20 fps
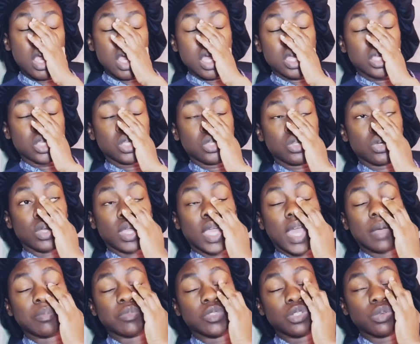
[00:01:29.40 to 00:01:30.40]
you know,
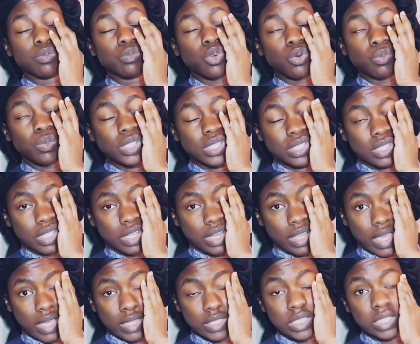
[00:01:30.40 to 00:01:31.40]
capture moments that are
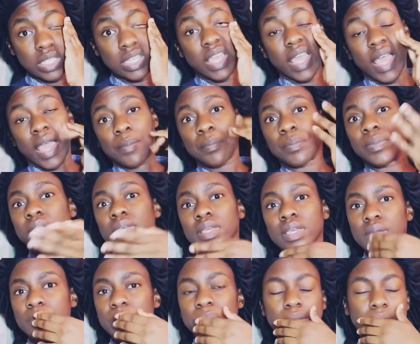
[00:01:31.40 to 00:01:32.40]
actually happening
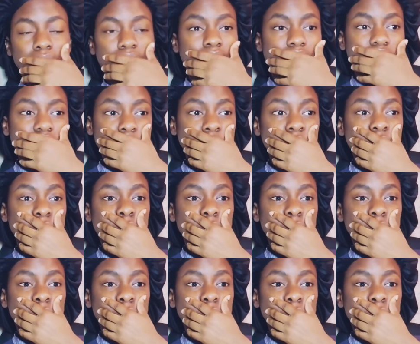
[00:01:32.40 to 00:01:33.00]
in my life,